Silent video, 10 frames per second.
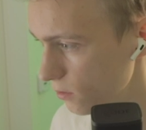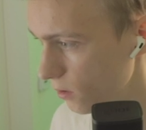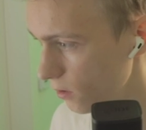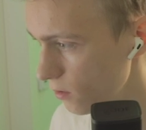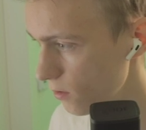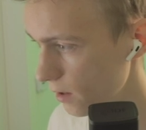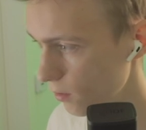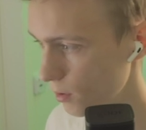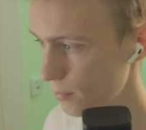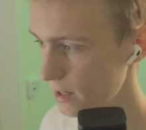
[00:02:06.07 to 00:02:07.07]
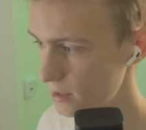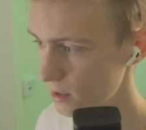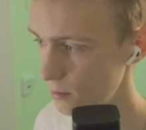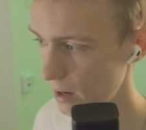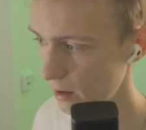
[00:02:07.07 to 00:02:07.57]
to auto, and that will
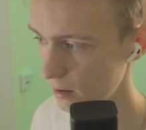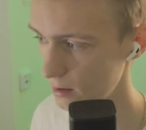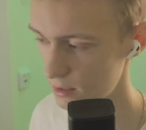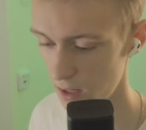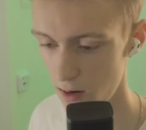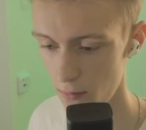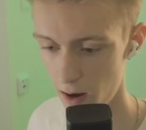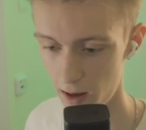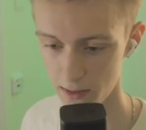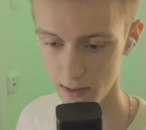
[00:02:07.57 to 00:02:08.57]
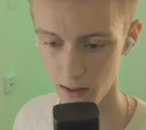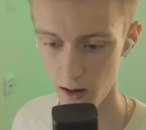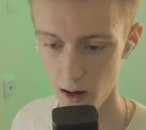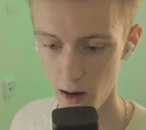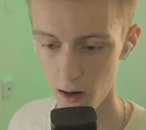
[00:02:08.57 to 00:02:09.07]
basically make it the same as
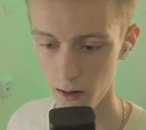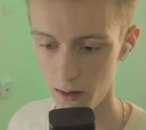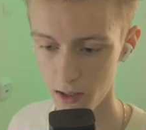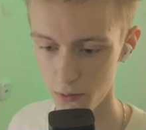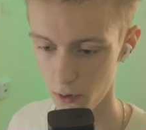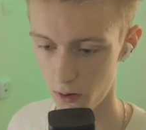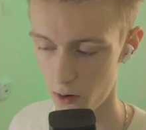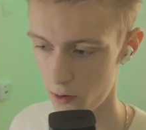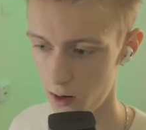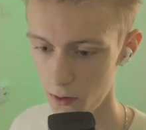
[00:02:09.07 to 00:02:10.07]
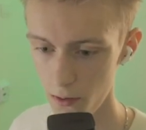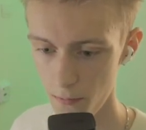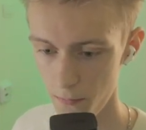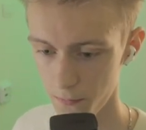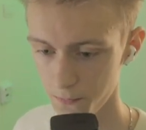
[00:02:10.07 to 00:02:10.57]
this one down here.
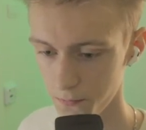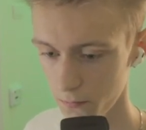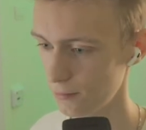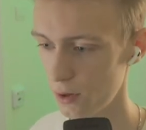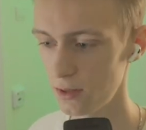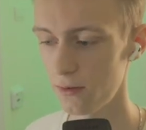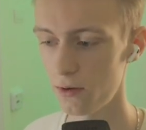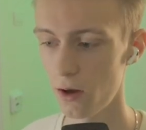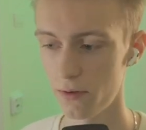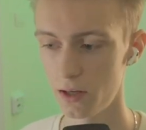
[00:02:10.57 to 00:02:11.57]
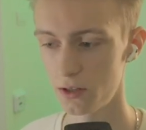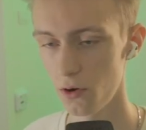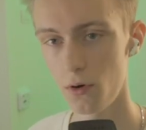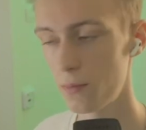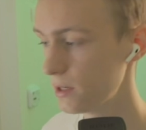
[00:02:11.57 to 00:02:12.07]
But if you have a
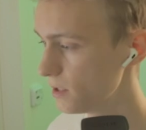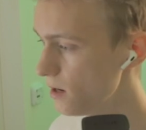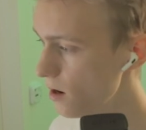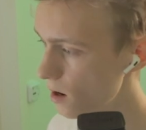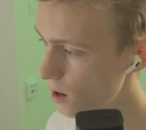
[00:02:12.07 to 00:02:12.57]
slower PC,